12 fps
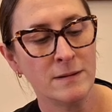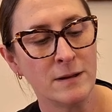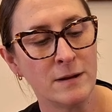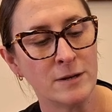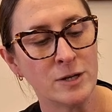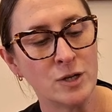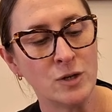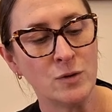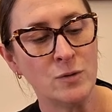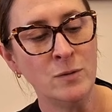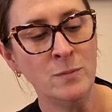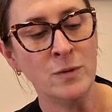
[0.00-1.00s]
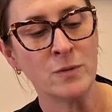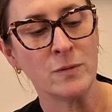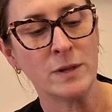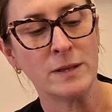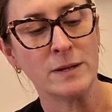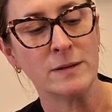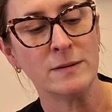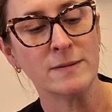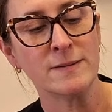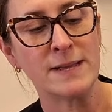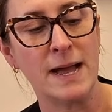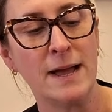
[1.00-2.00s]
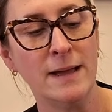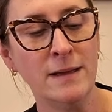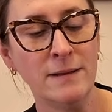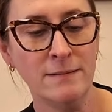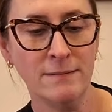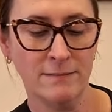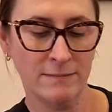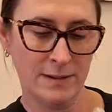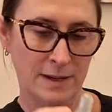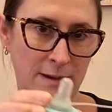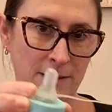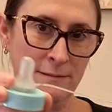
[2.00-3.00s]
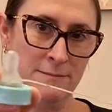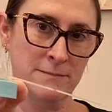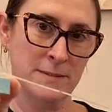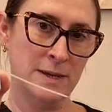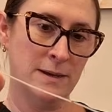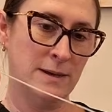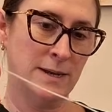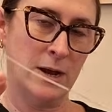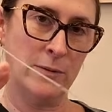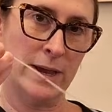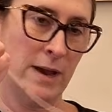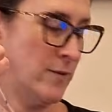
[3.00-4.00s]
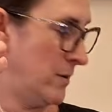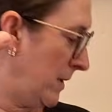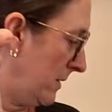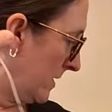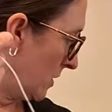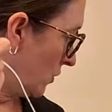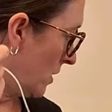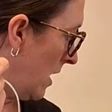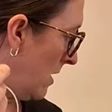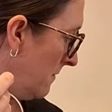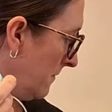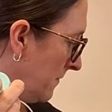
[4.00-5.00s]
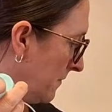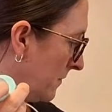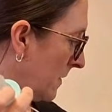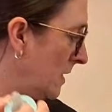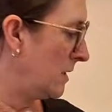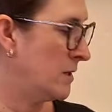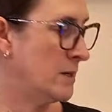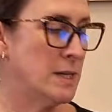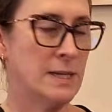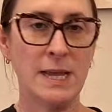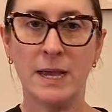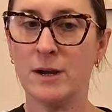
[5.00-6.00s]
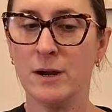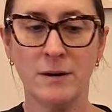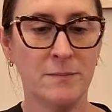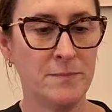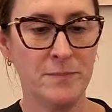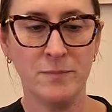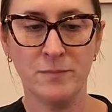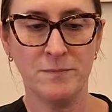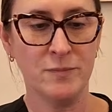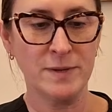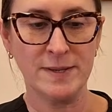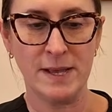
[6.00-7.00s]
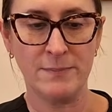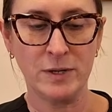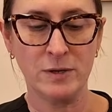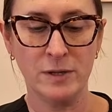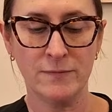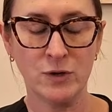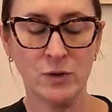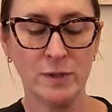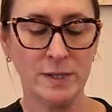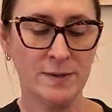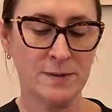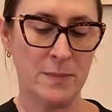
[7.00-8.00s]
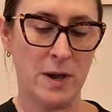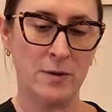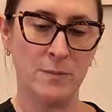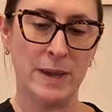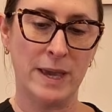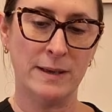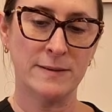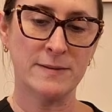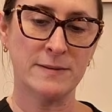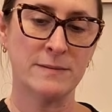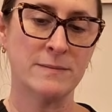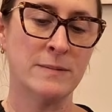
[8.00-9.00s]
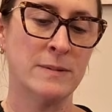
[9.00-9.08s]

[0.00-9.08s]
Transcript: our tube through the little side. Okay, now we have our baby straw. Can take our receptacle of choice, bottle base,